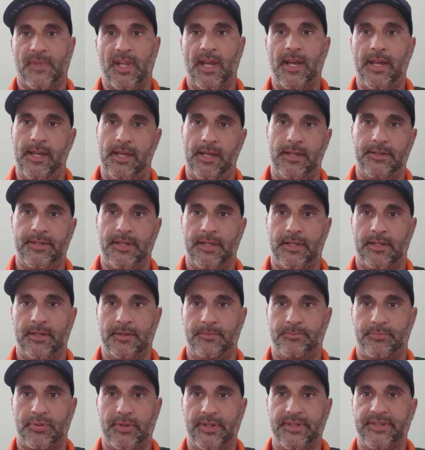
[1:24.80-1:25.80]
and they
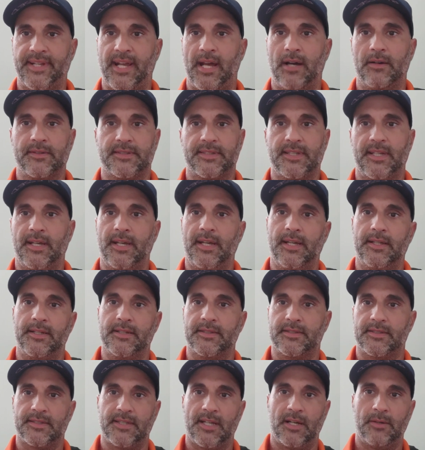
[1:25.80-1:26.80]
could print out and say, hey,
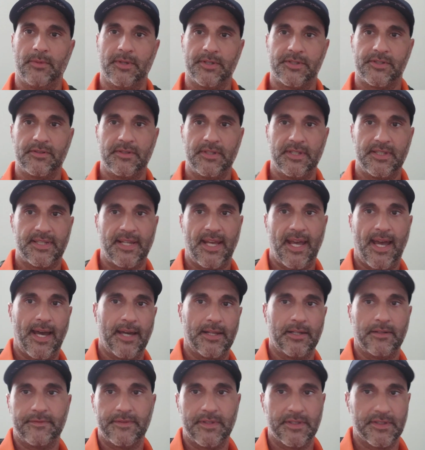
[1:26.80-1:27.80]
this is how much you need to
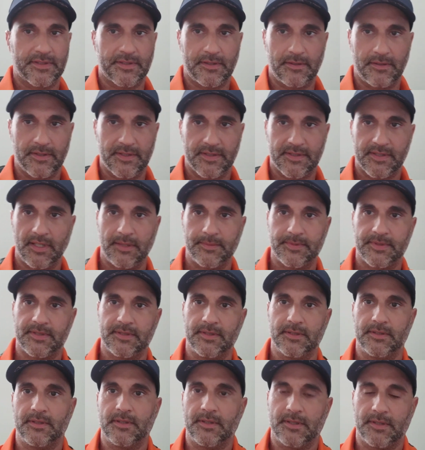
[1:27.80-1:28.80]
add of this certain
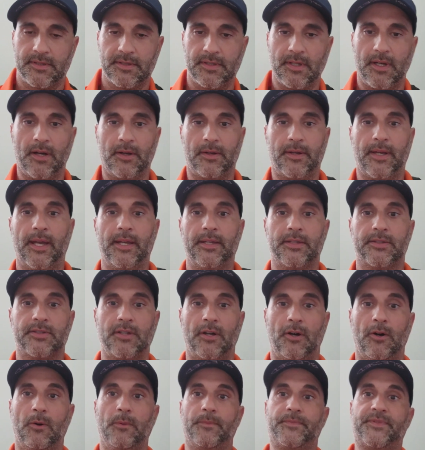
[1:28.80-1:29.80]
substance. Okay,
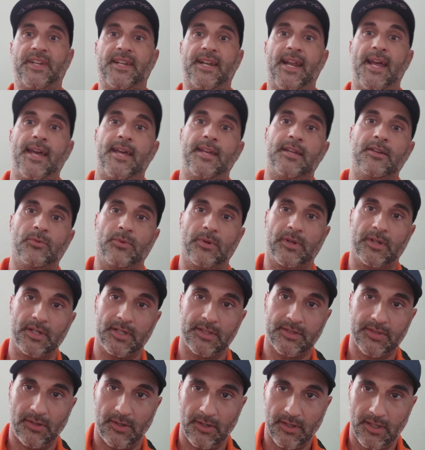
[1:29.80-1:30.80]
so today we're going to
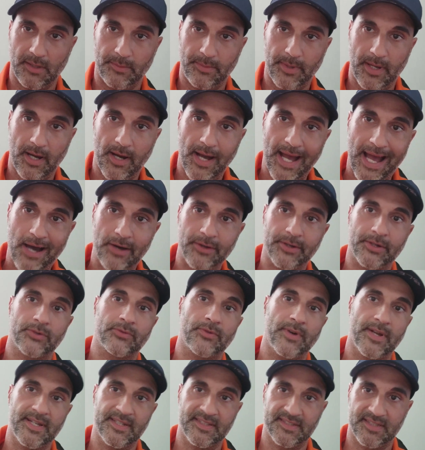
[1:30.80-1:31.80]
talk about how to
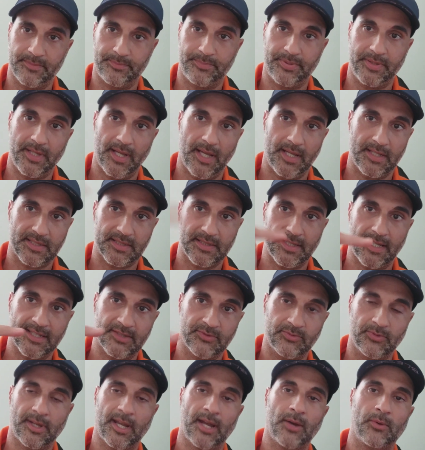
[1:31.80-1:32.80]
raise the pH.
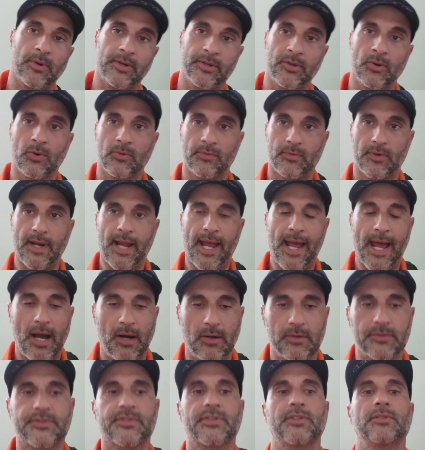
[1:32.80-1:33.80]
Last week I went over
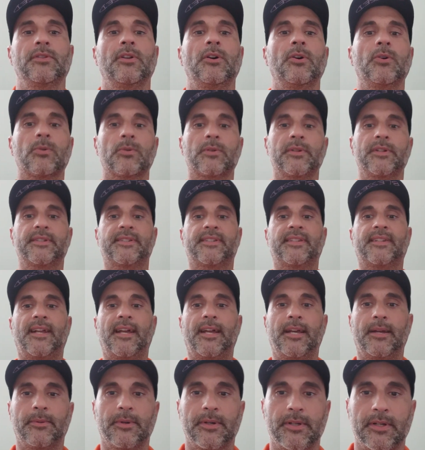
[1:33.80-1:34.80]
how to lower it.
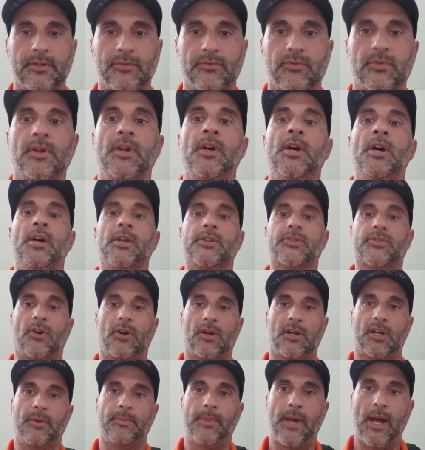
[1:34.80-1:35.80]
Today I'm going to
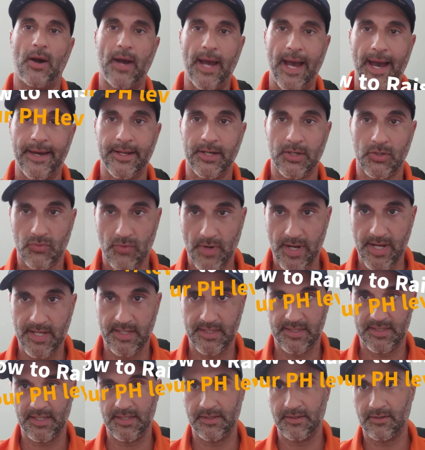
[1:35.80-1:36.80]
talk about how to
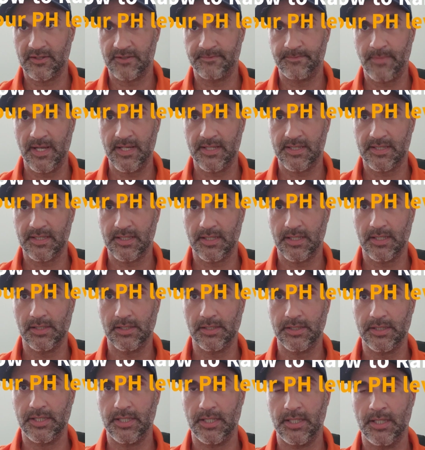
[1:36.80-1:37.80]
raise it, and there's
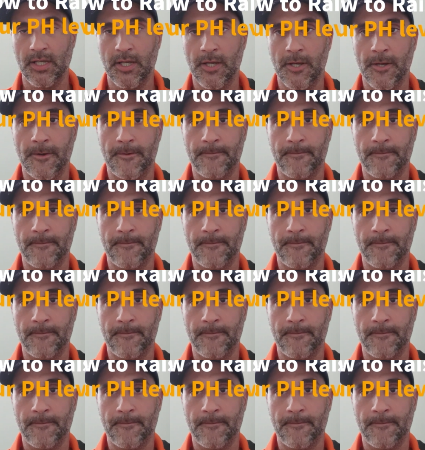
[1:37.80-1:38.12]
basically